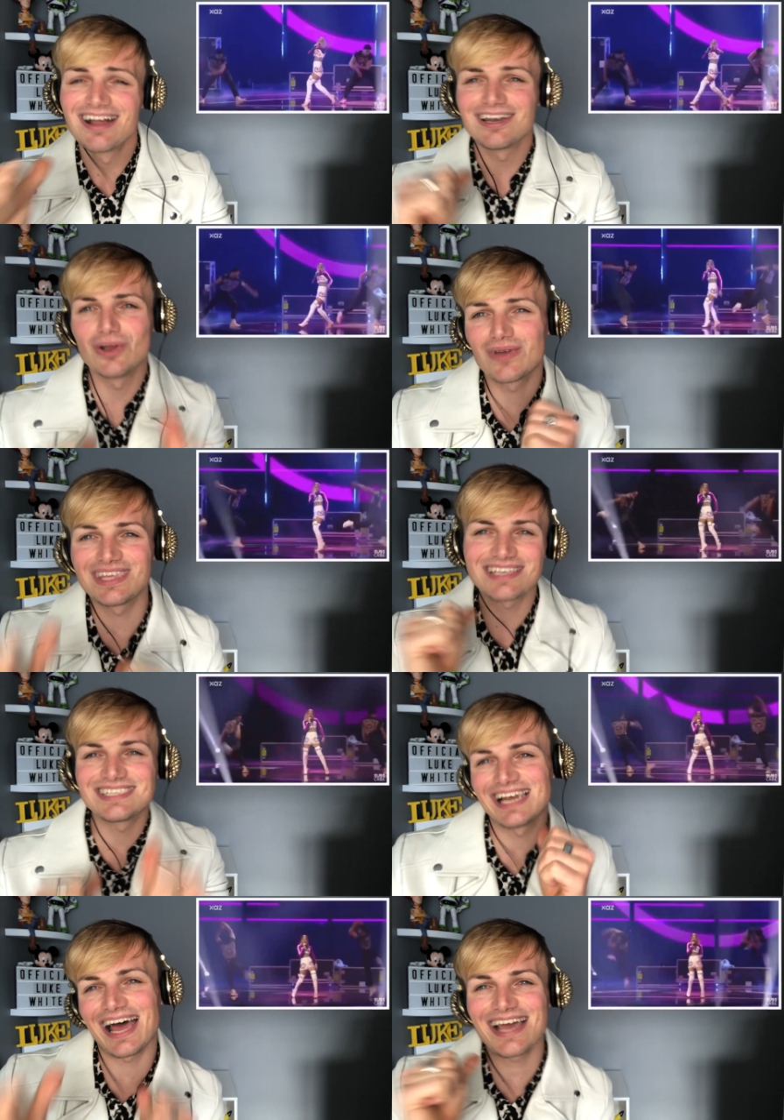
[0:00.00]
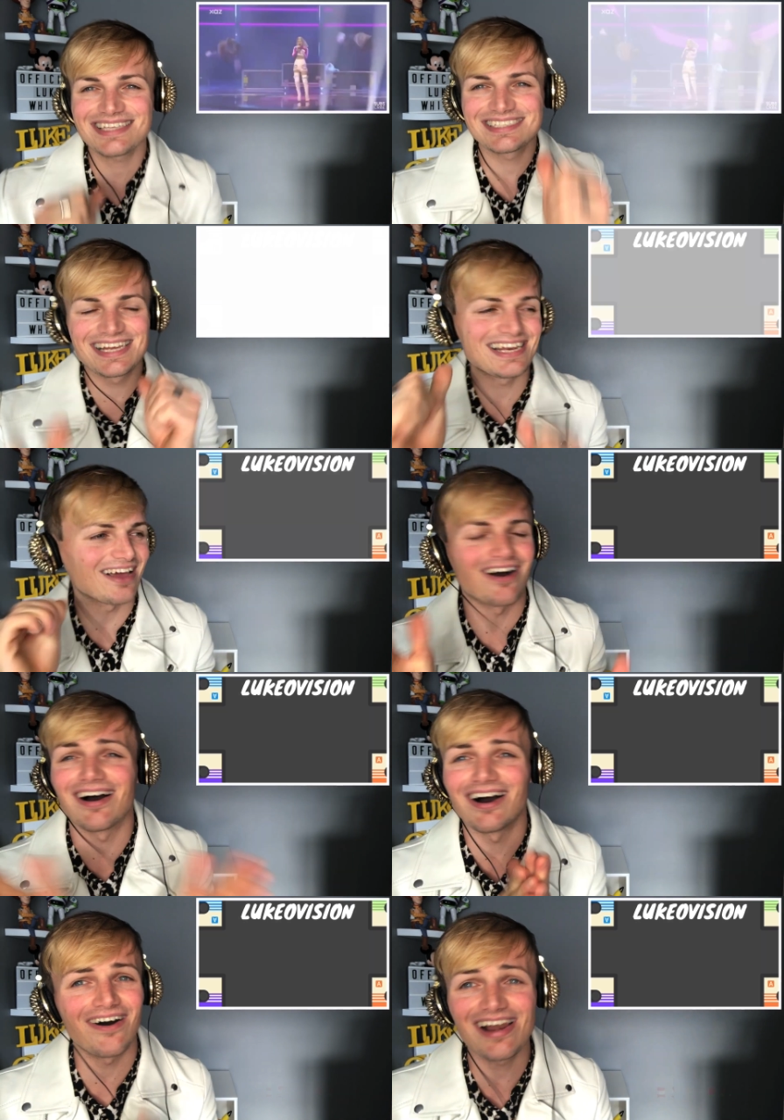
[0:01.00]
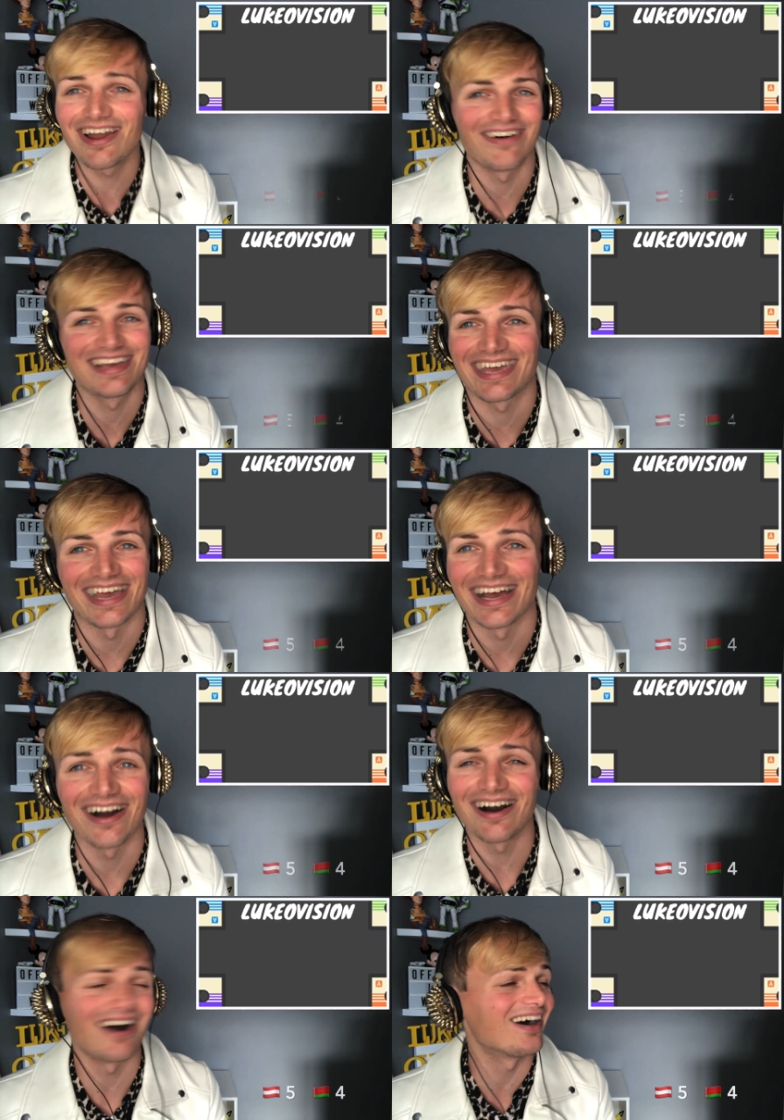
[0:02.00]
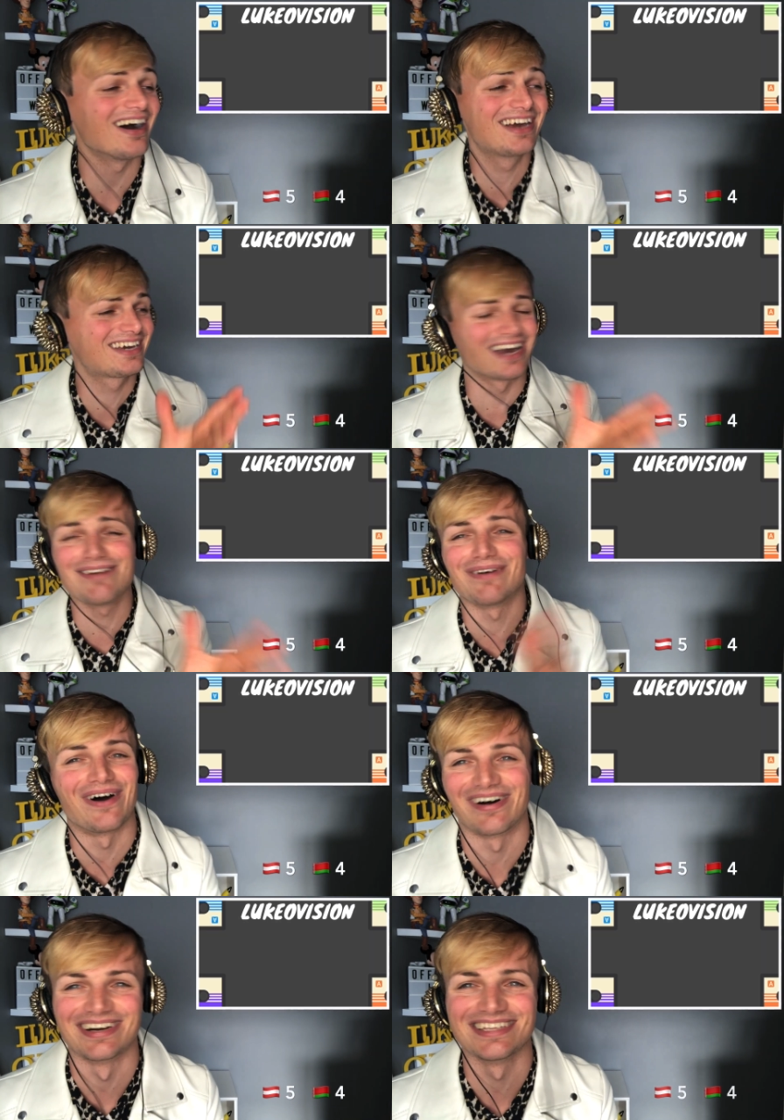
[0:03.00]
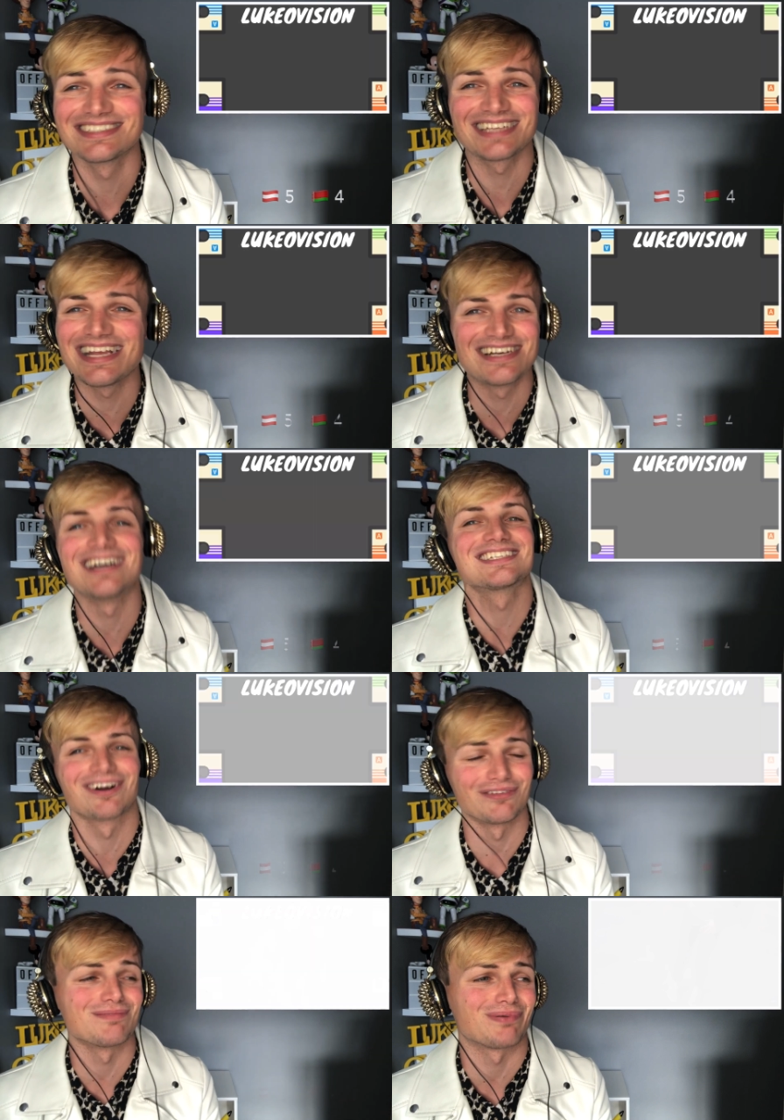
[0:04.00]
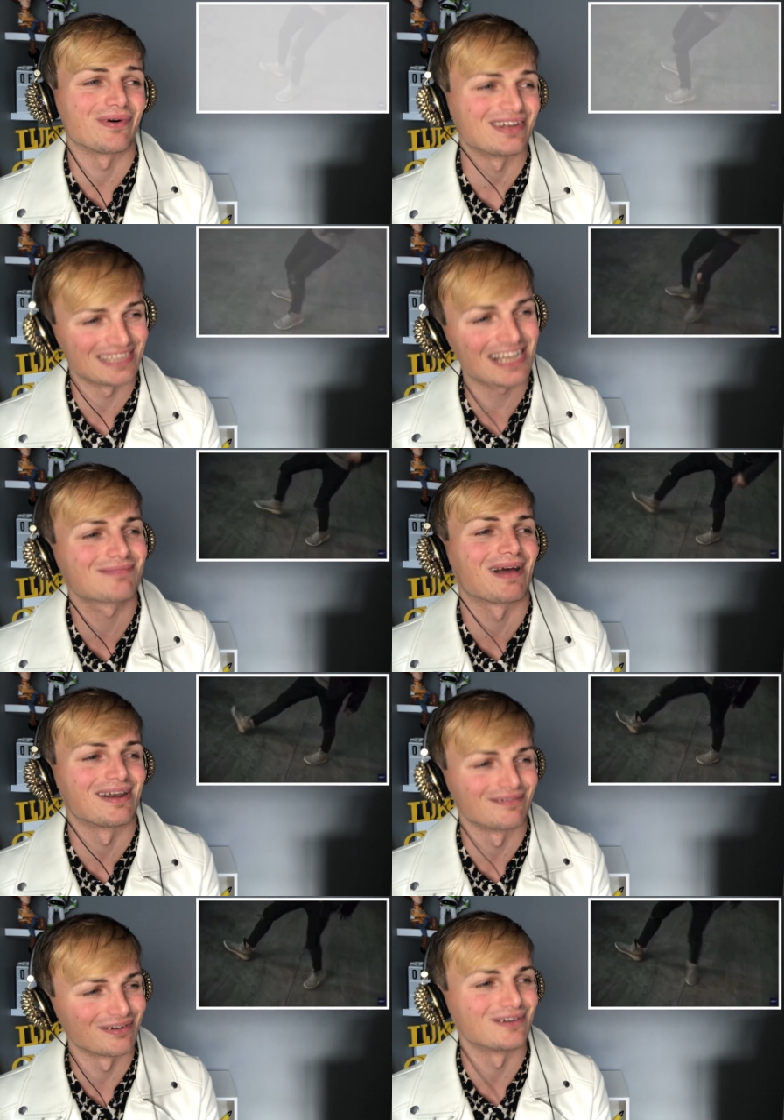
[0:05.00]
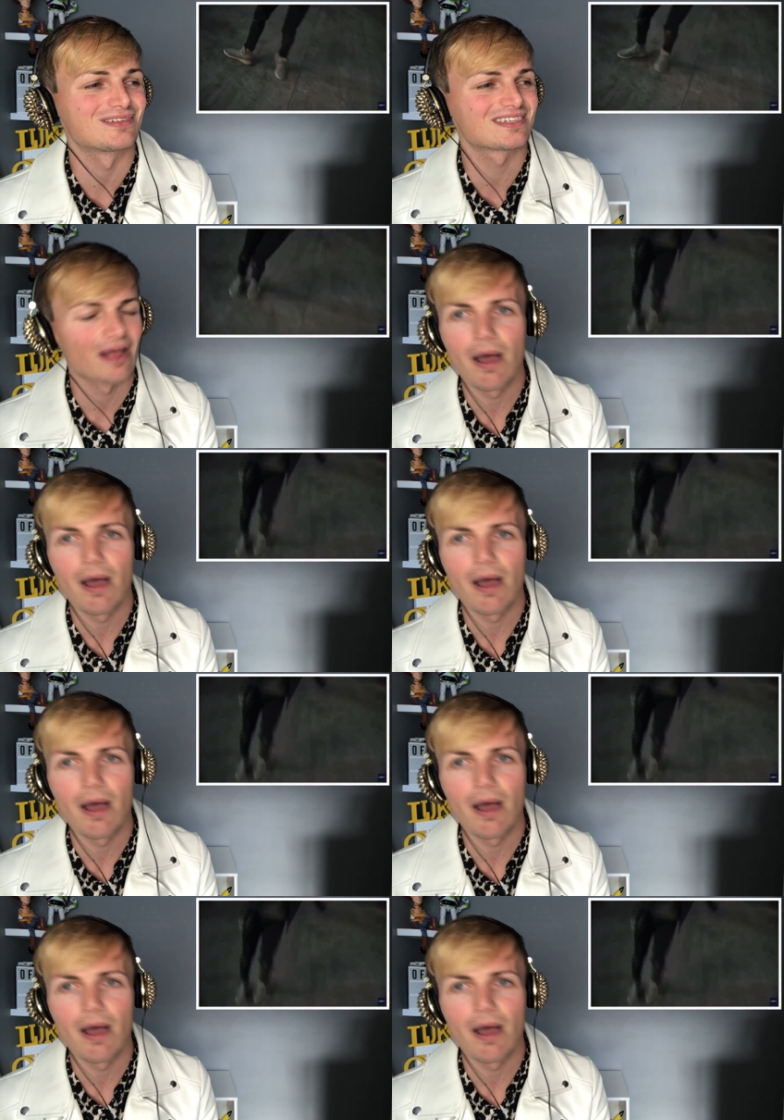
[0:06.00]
Luke, yes, he likes it. I like it. Come on, Zena's got the point. Yes, Belarus.